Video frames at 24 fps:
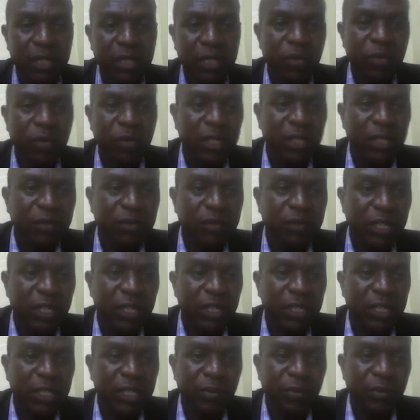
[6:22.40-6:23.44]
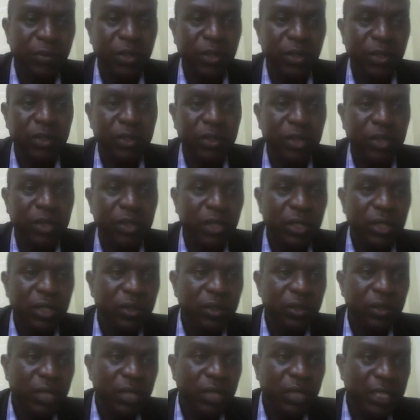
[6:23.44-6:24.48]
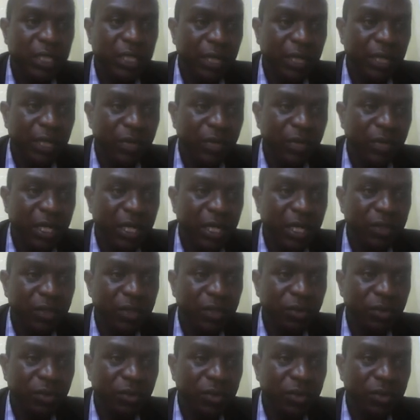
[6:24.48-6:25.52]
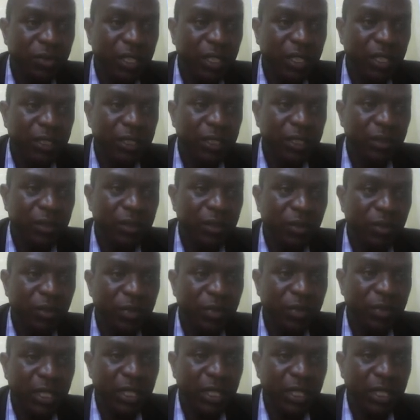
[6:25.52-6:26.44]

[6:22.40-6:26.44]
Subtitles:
one is very simple. You just come here, choose this topic,